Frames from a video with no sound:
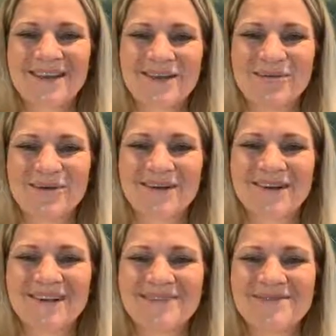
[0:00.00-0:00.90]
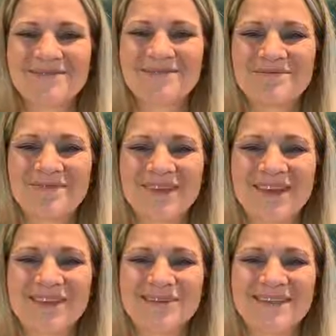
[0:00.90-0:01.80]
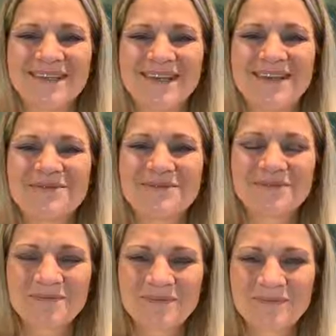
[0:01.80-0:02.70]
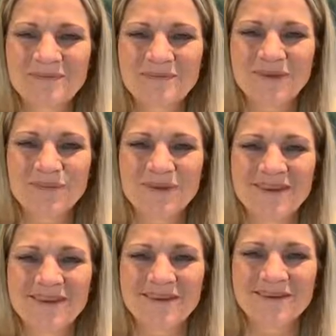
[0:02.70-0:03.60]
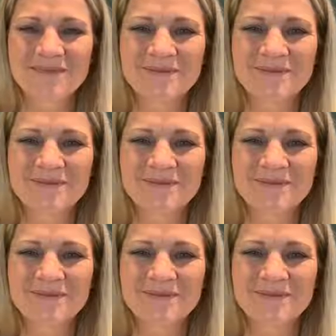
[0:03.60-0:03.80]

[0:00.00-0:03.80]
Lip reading: Thank you, Brooklyn. Thank you, Danielle, for being here.